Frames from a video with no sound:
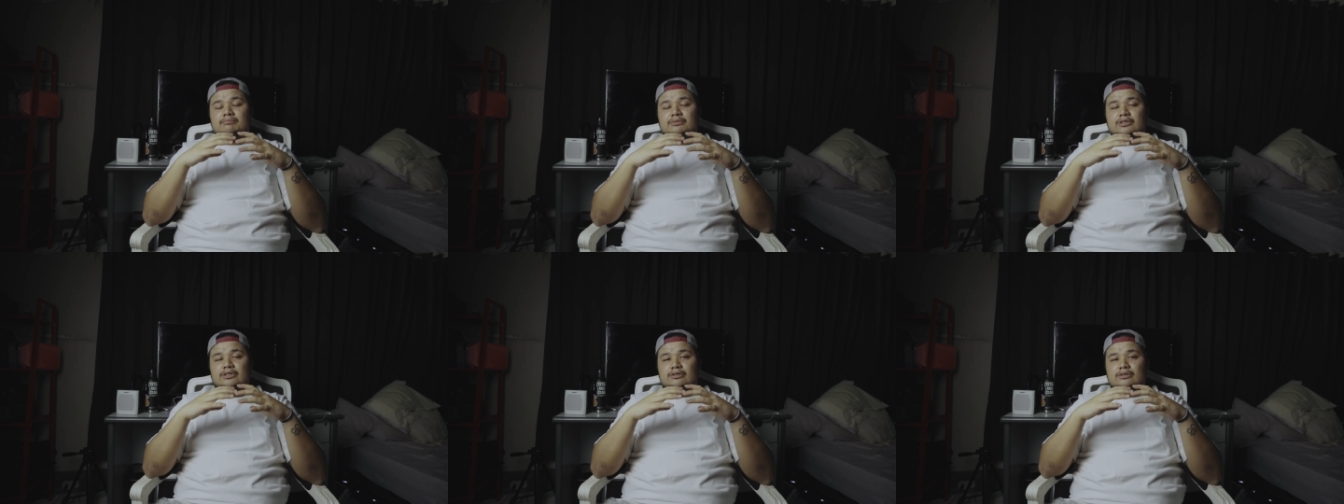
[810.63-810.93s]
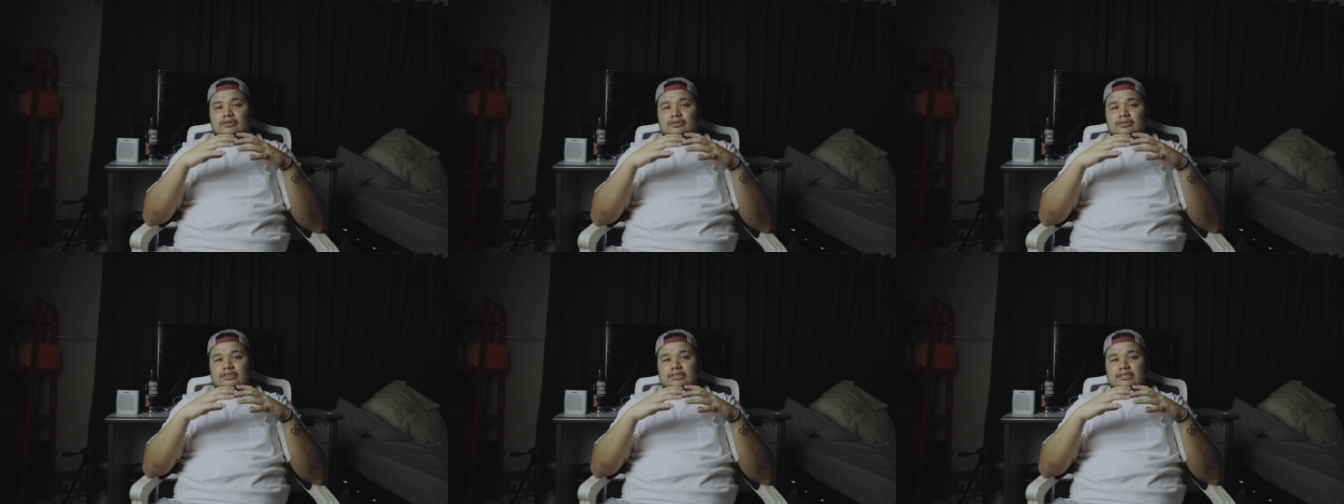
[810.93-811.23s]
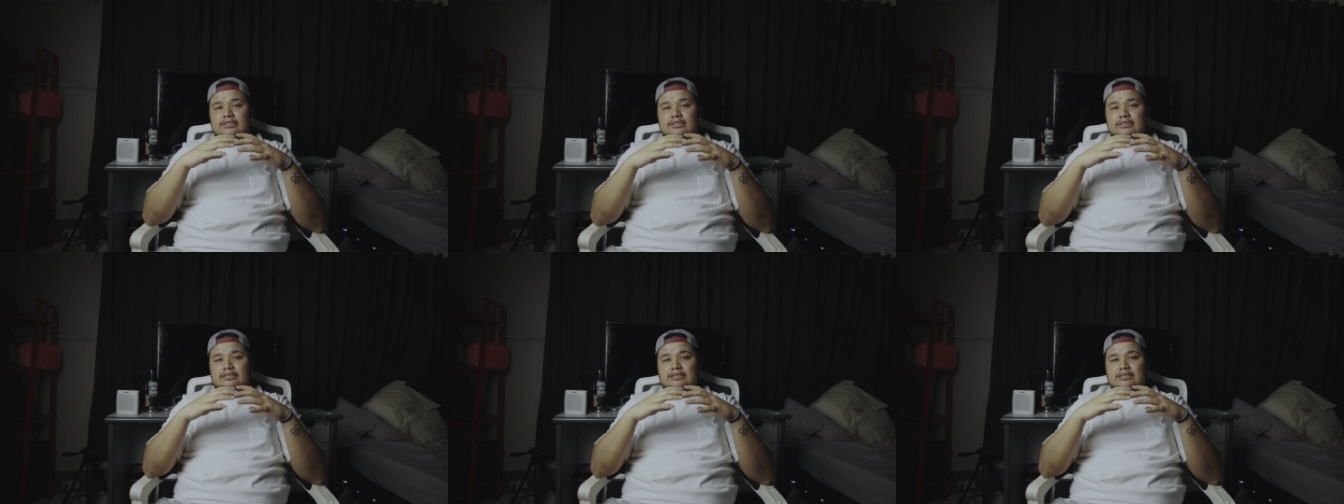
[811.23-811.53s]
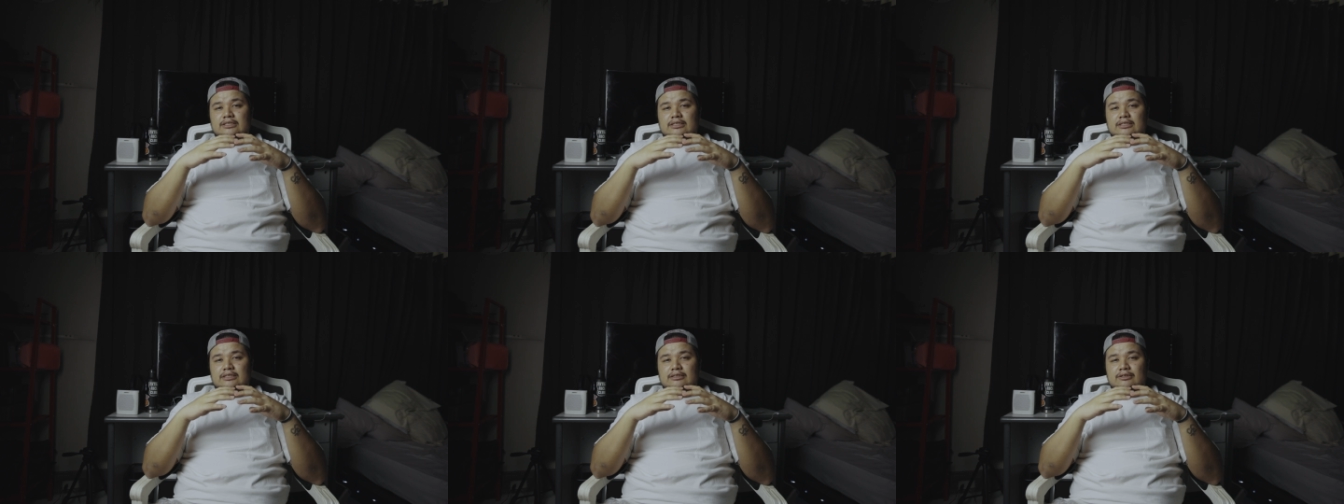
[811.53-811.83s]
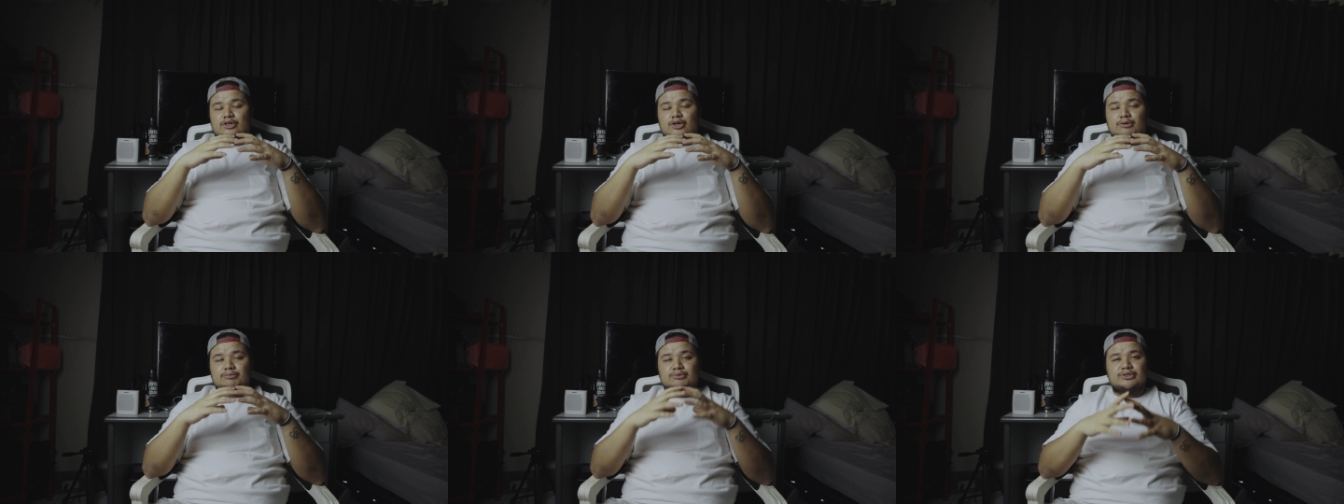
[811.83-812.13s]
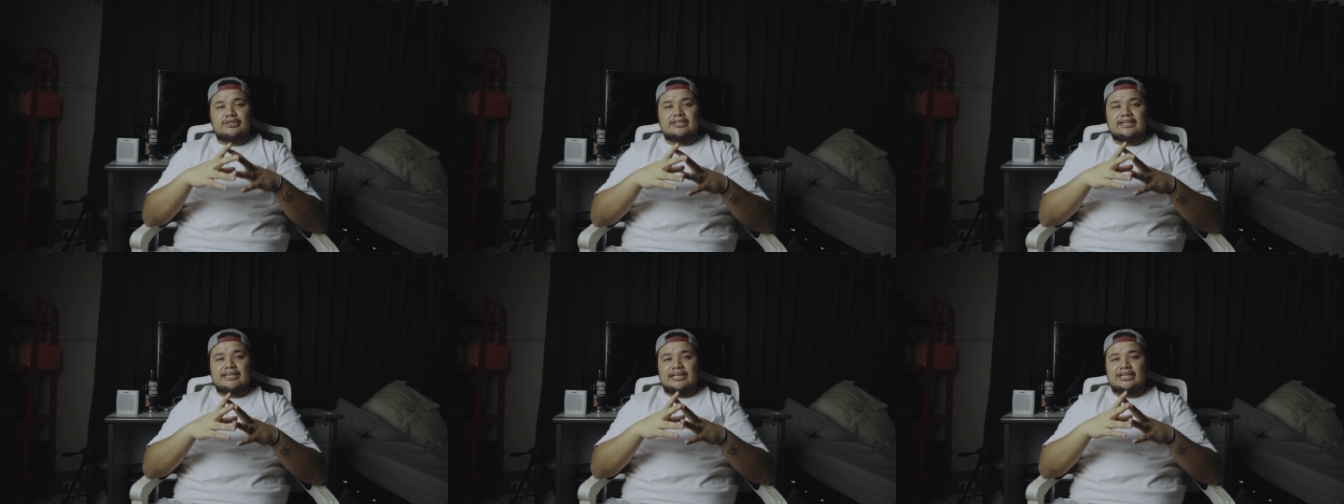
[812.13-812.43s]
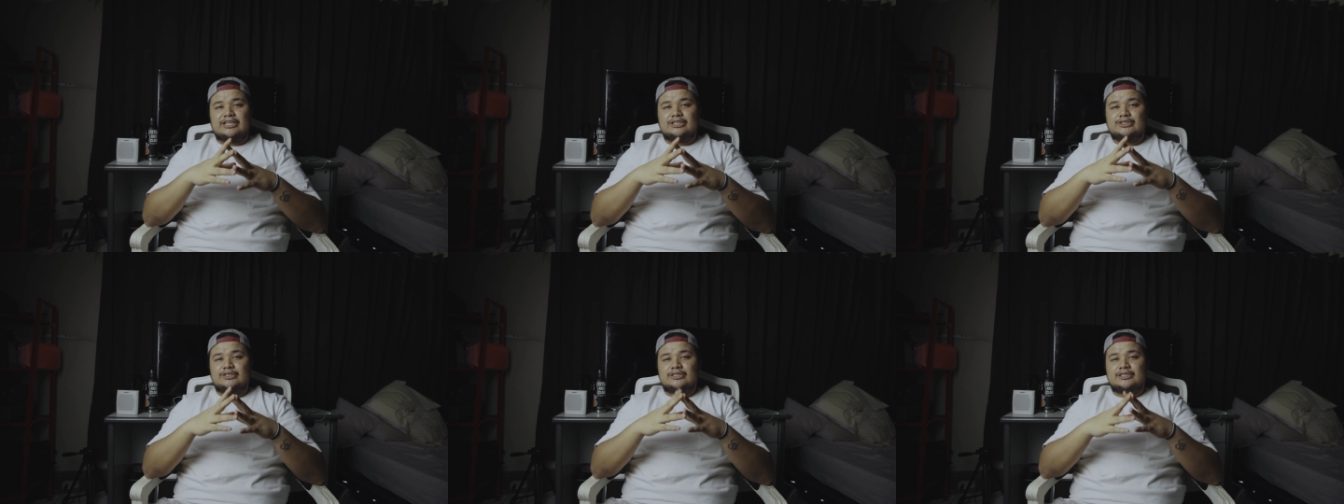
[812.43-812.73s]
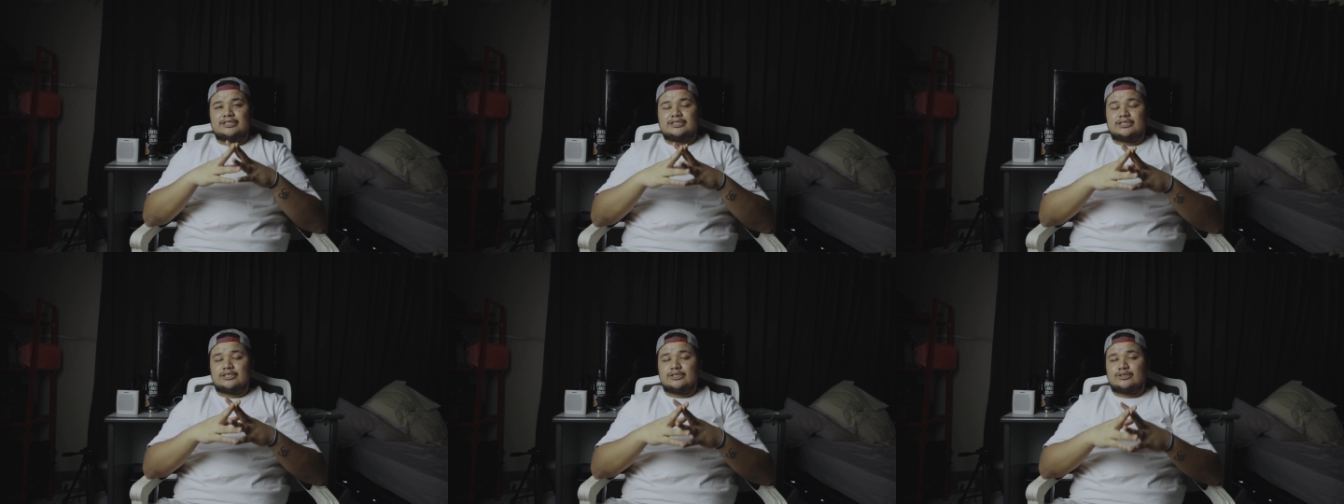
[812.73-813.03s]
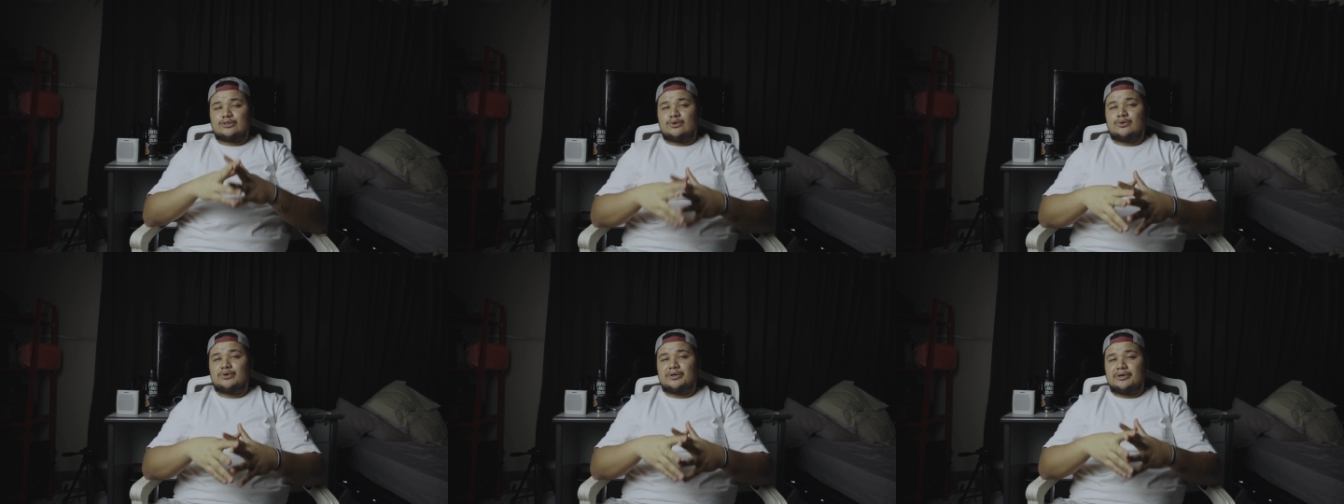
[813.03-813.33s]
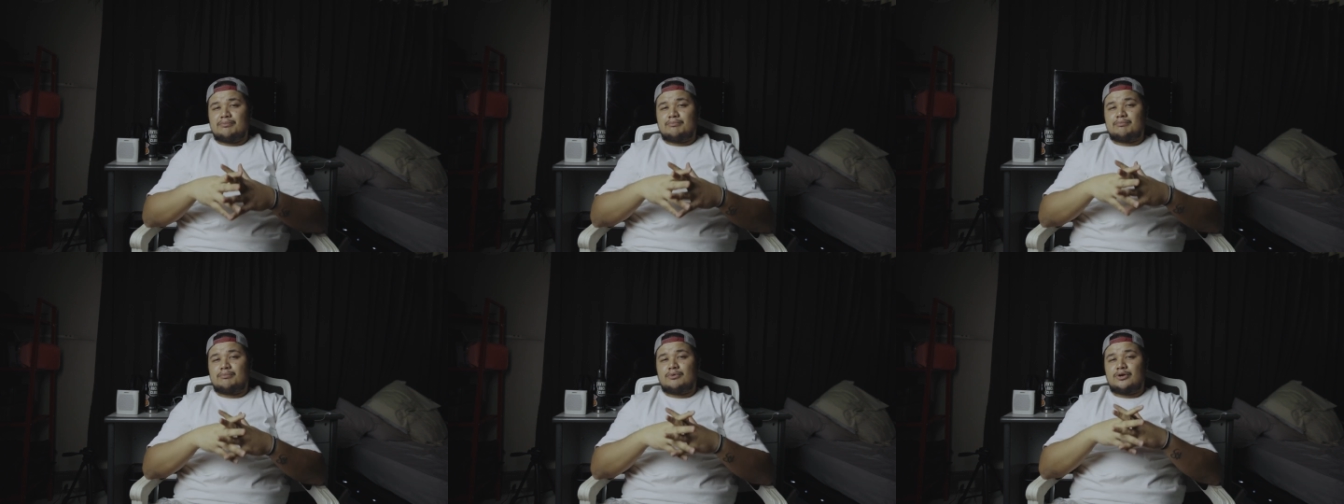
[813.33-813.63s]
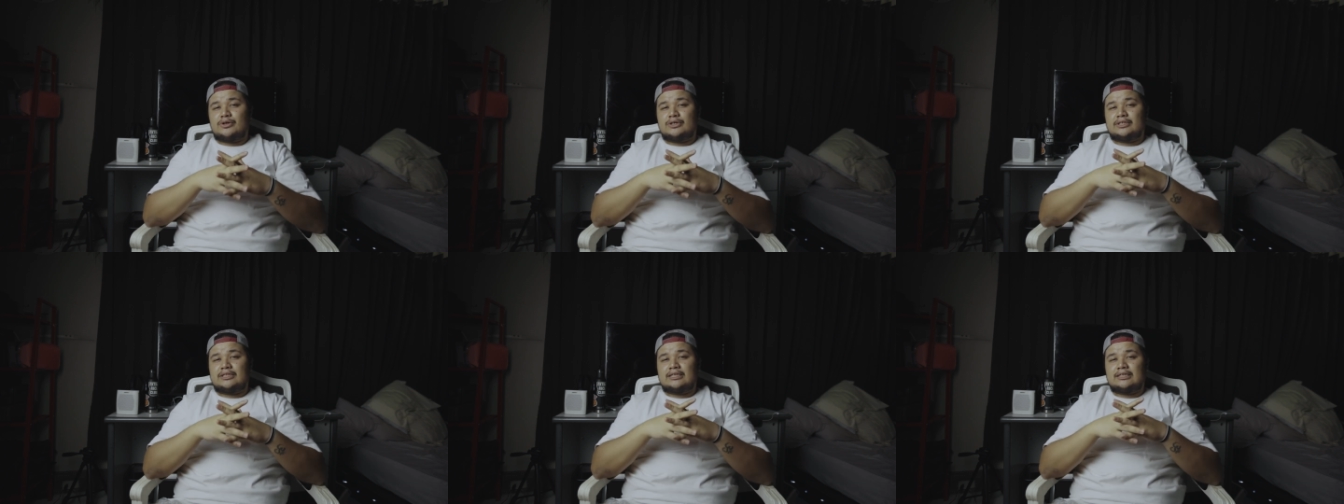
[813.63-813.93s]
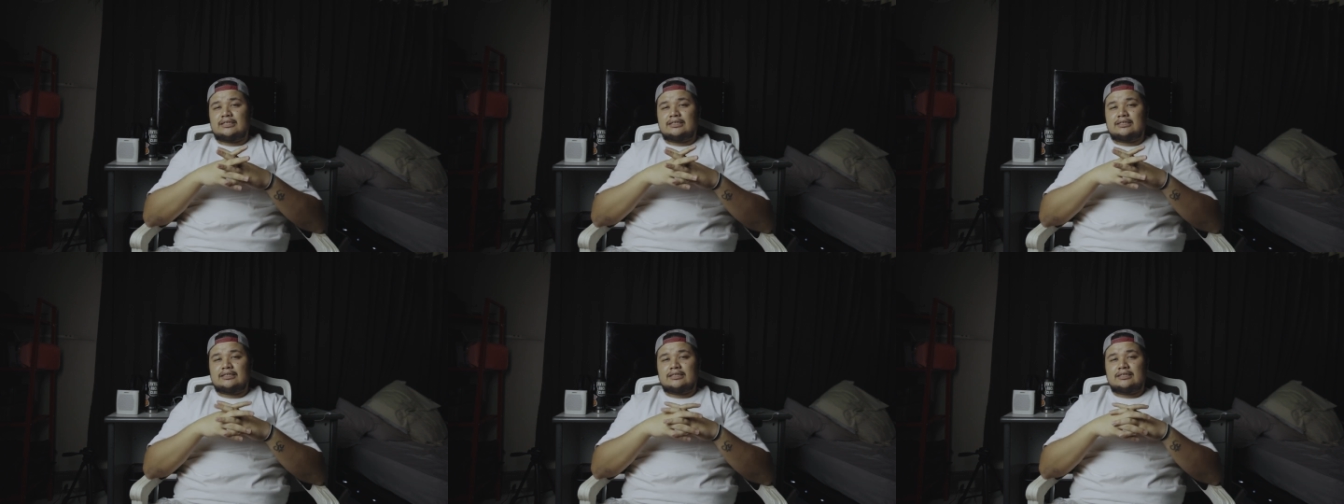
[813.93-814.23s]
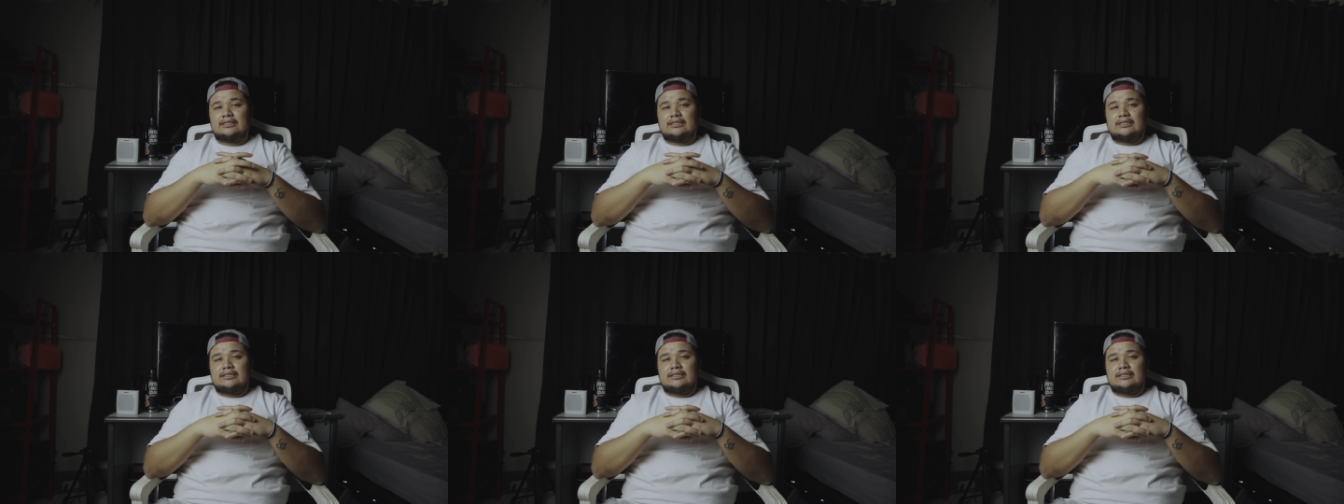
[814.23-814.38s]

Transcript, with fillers: because communication is so important,